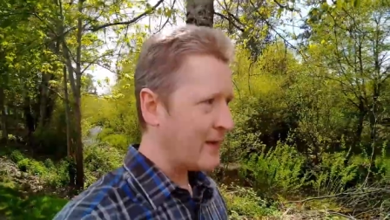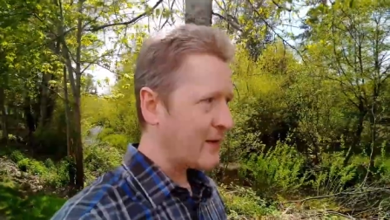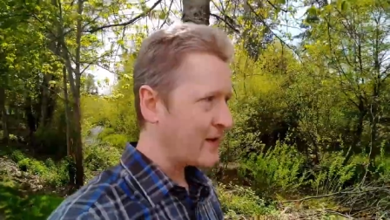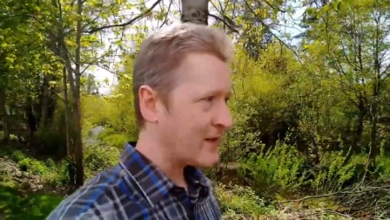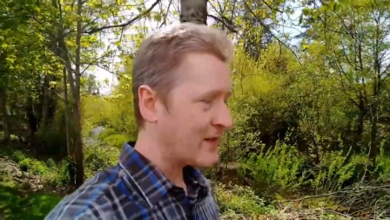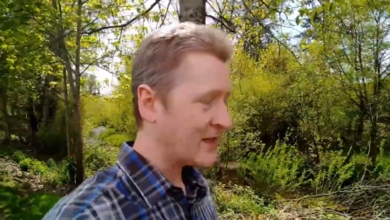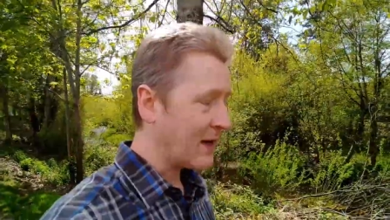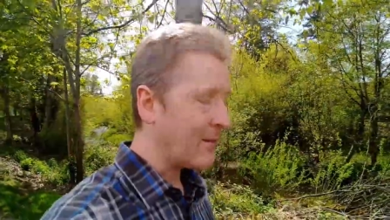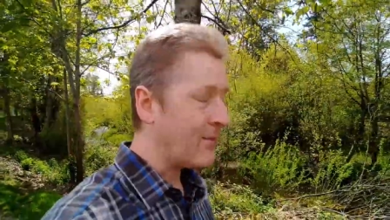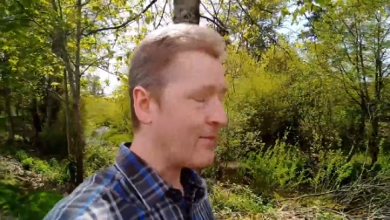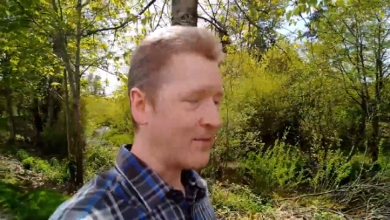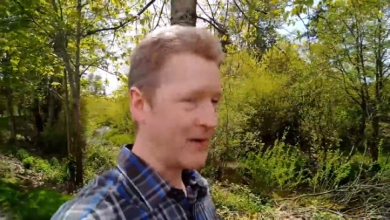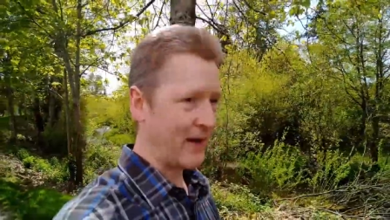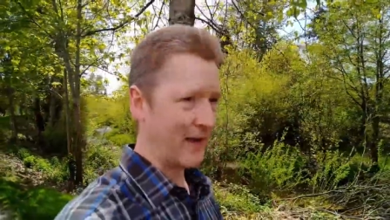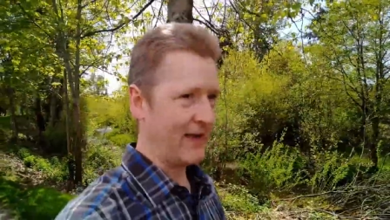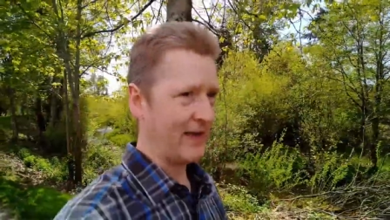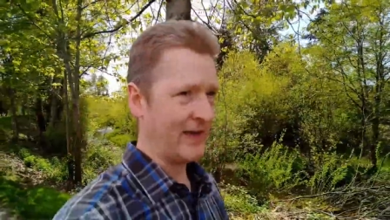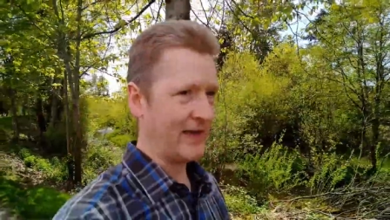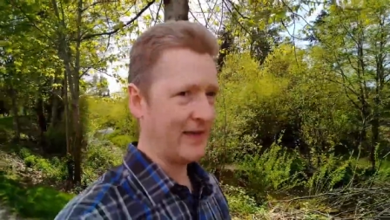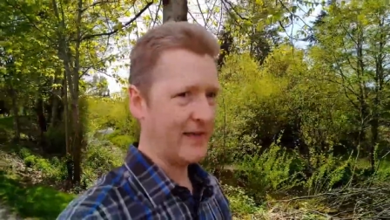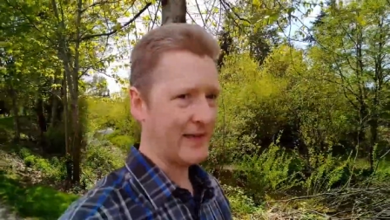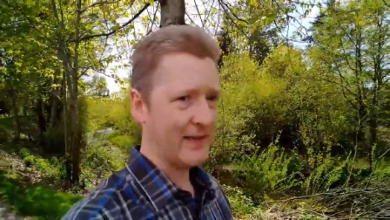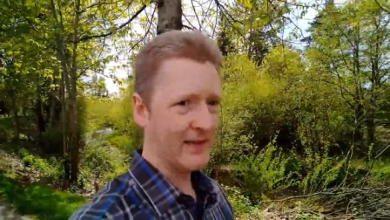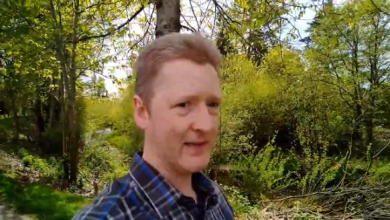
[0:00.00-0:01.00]

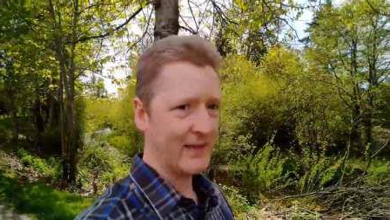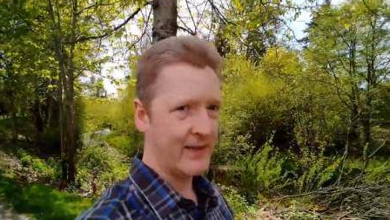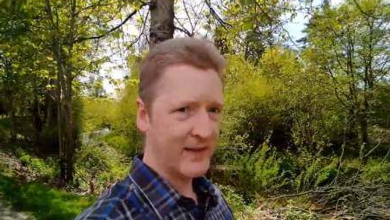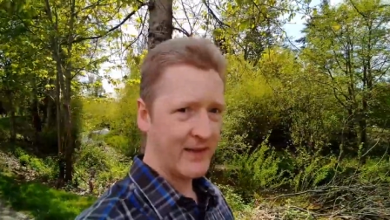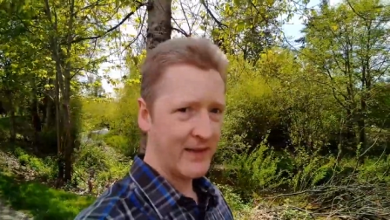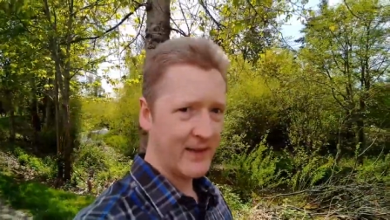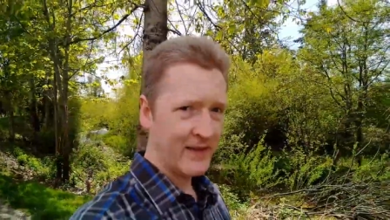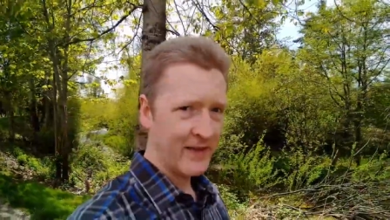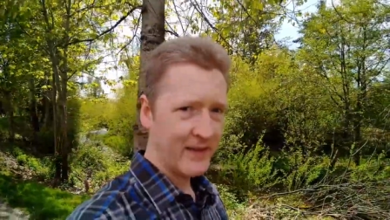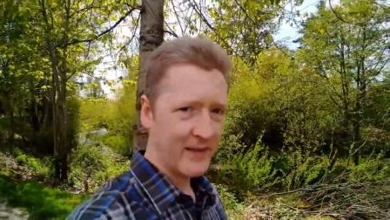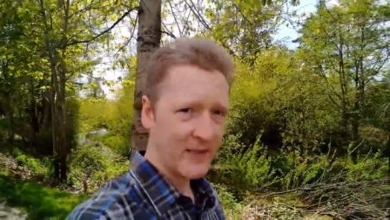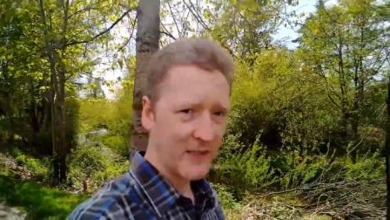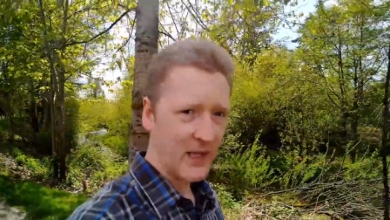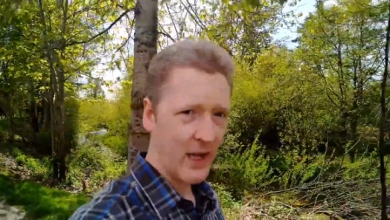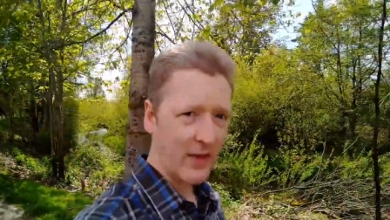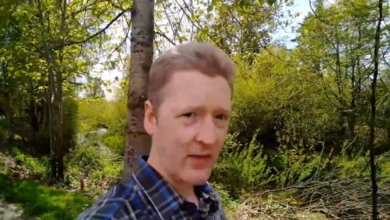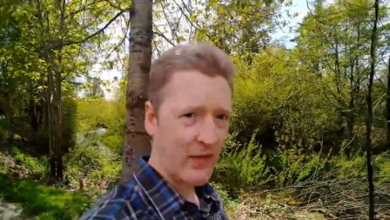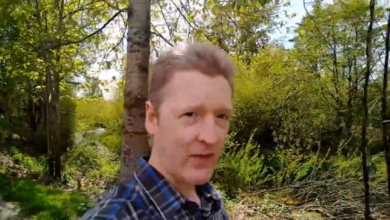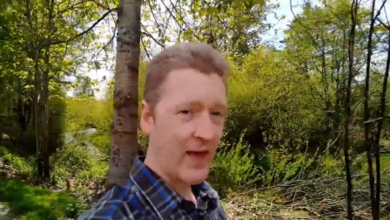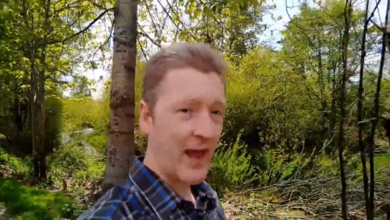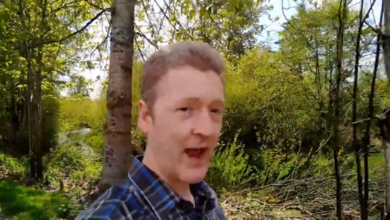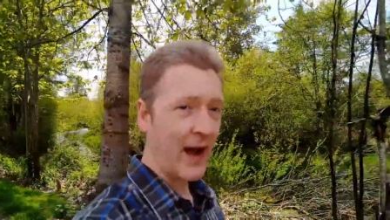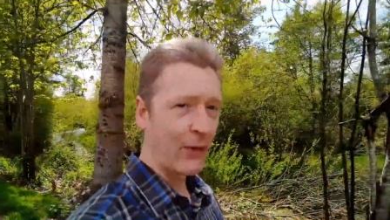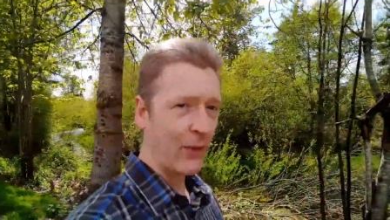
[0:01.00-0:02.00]
somebody saw
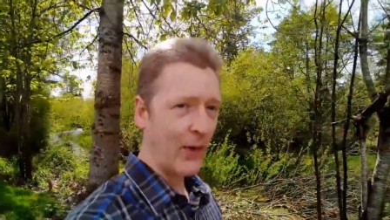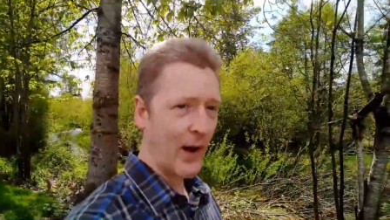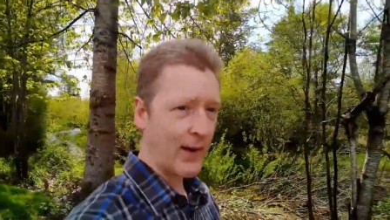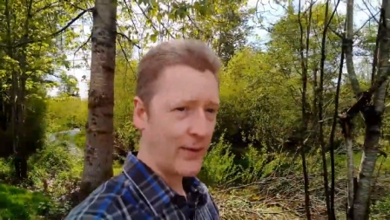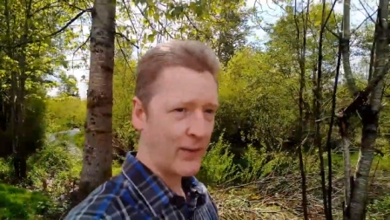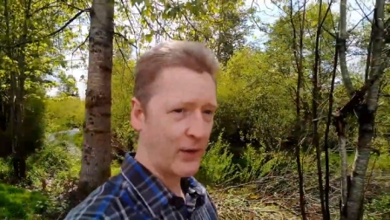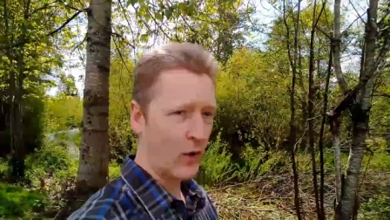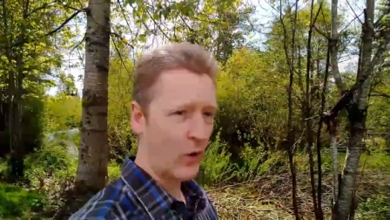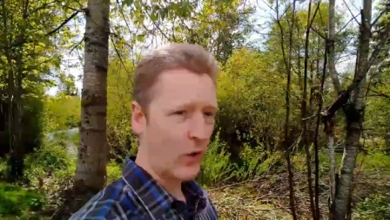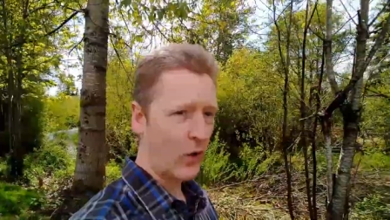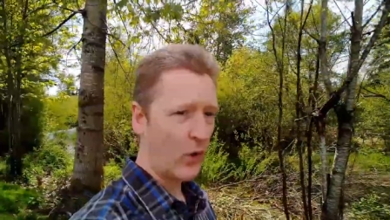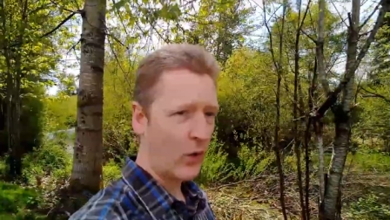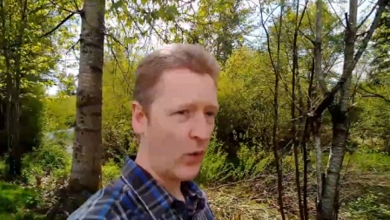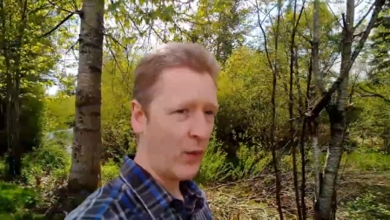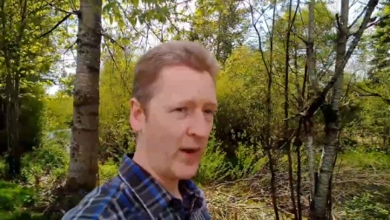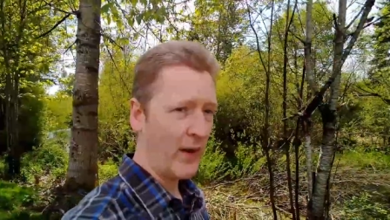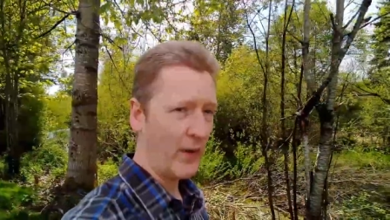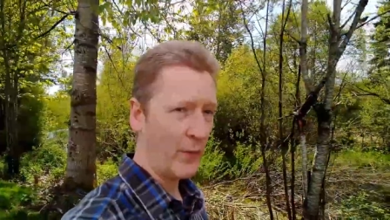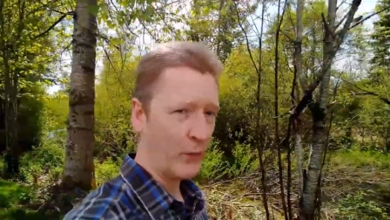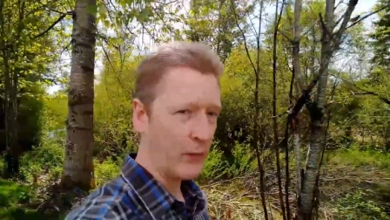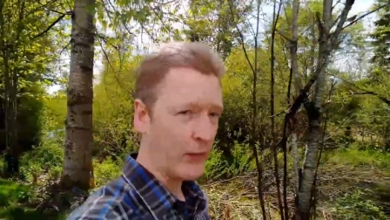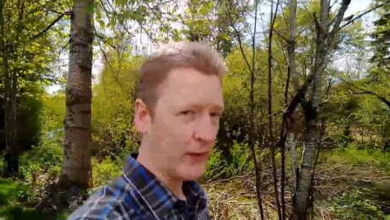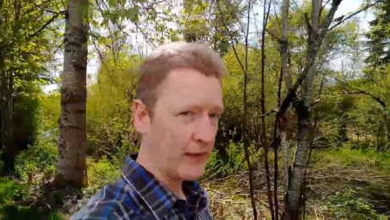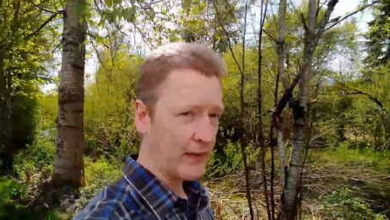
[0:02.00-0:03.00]
that that rabbit hole
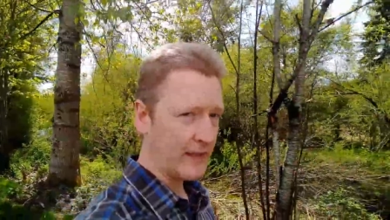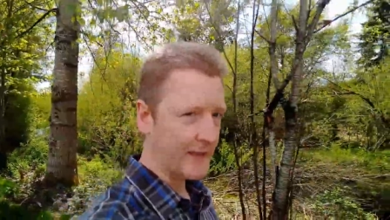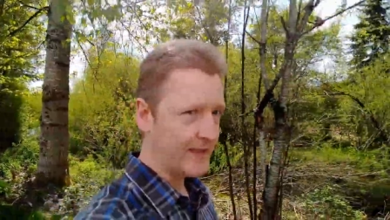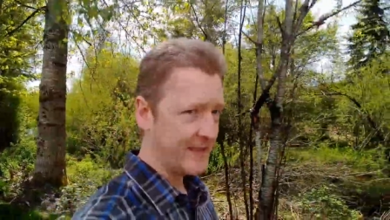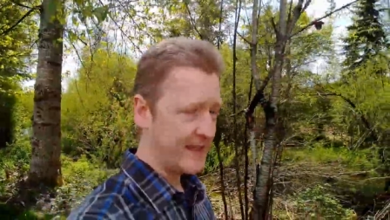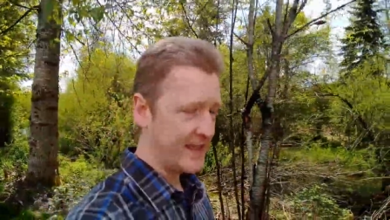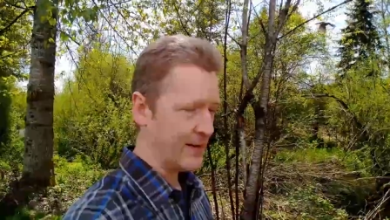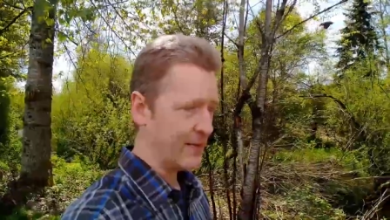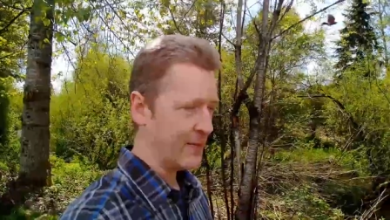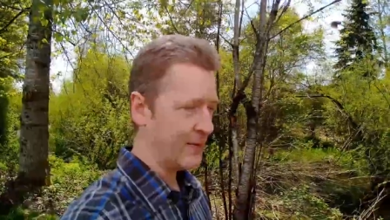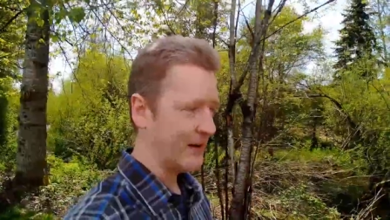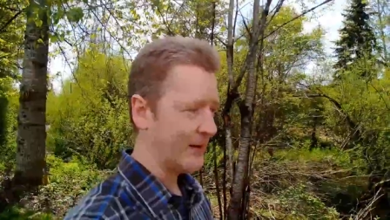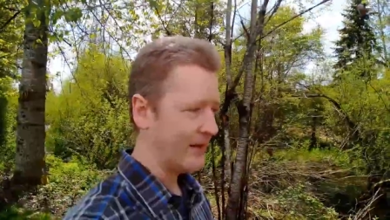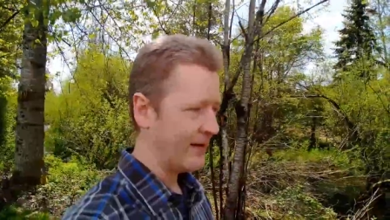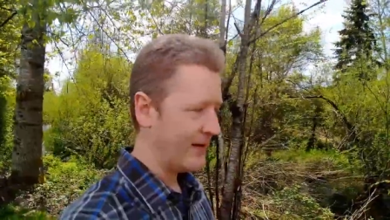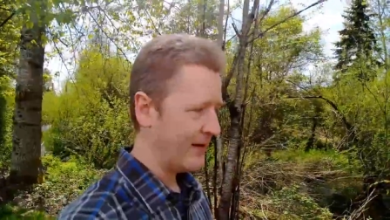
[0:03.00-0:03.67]
went really deep